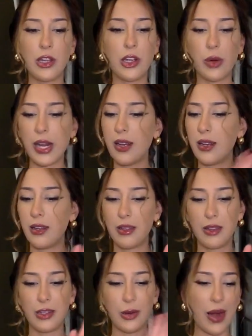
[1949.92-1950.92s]
you're in,
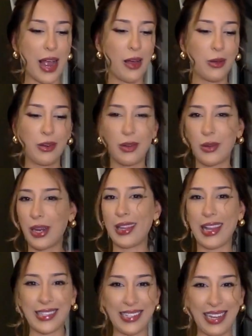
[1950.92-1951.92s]
you're out. Okay,
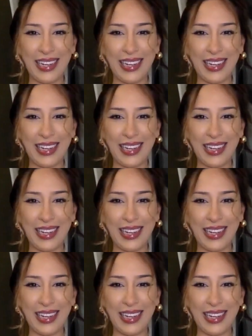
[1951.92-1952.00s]
that's it.